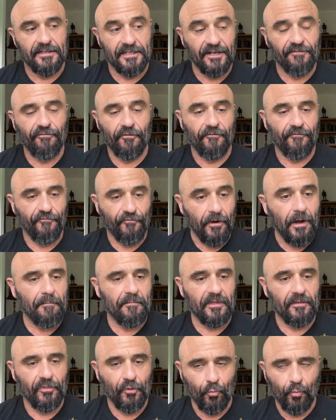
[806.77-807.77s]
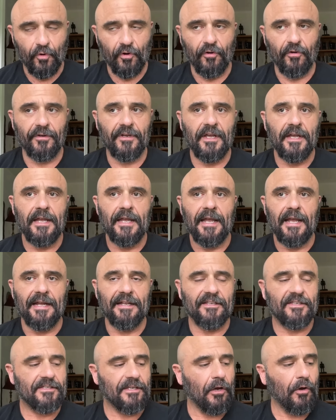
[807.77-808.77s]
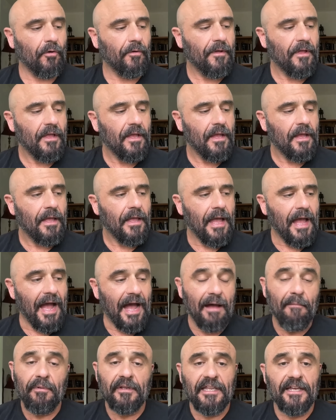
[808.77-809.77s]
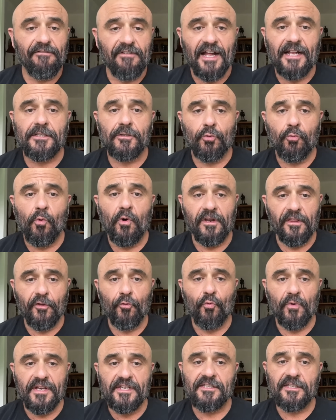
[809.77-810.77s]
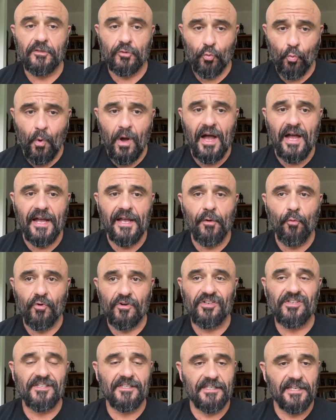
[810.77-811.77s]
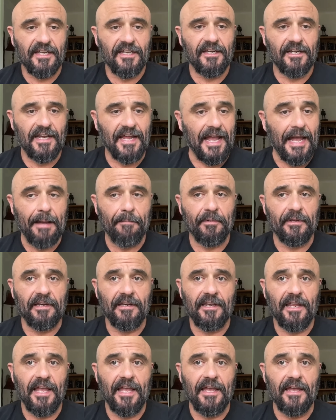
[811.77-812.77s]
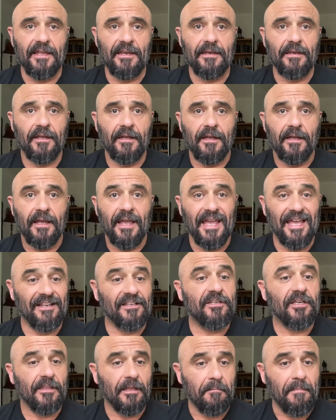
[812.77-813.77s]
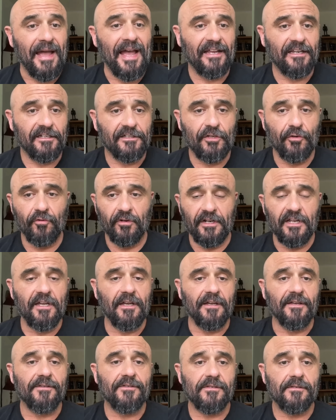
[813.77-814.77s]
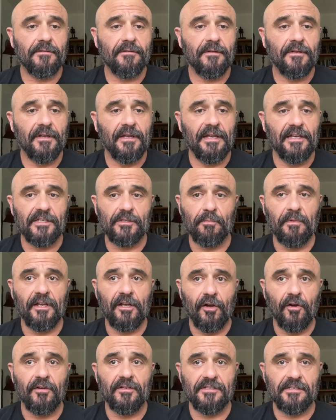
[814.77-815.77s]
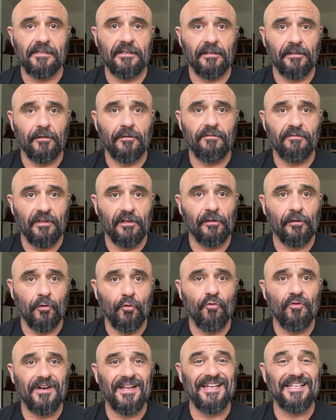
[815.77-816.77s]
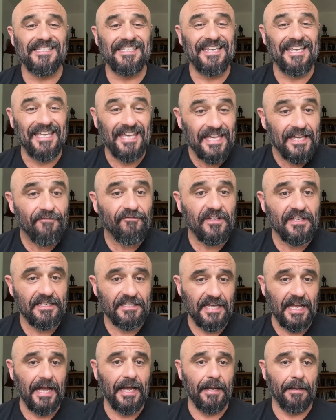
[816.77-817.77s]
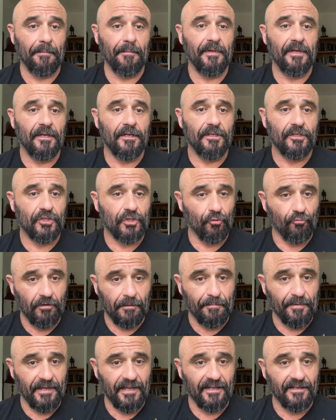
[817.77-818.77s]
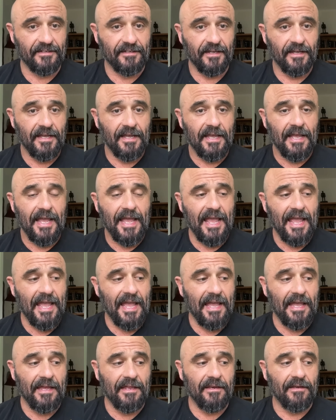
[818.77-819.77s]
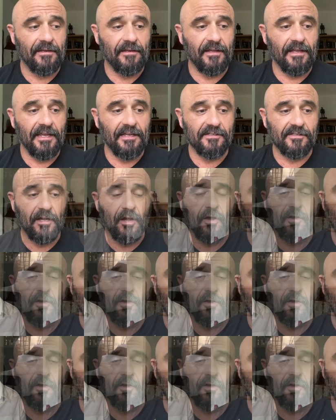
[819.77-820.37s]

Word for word: different from the world. And so I believe that's one of the reasons why we're seeing it happen and, into the magnitude it is. is because the, the Lord is giving time to repent. And he's